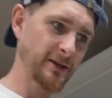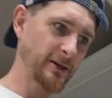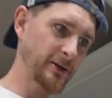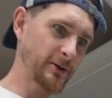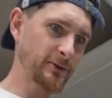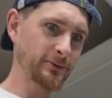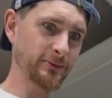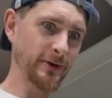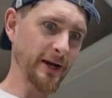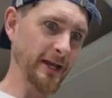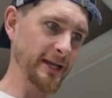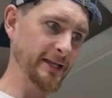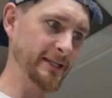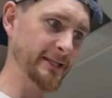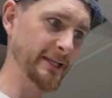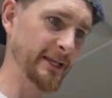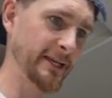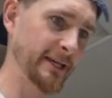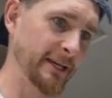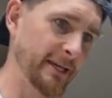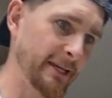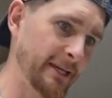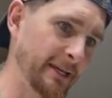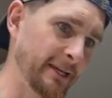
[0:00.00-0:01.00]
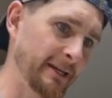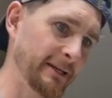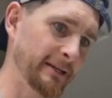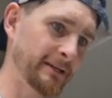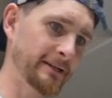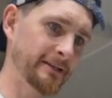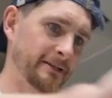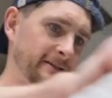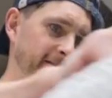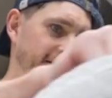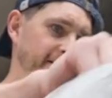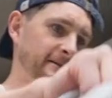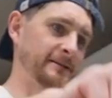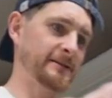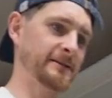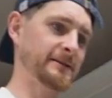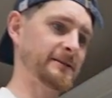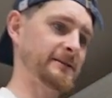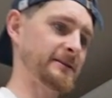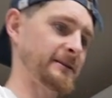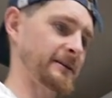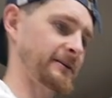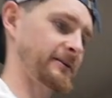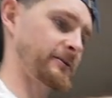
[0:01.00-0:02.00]
Crazy.
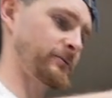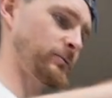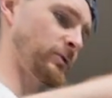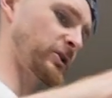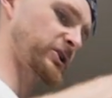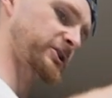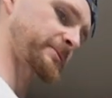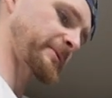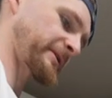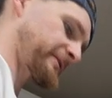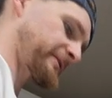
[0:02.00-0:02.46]
I gotta wash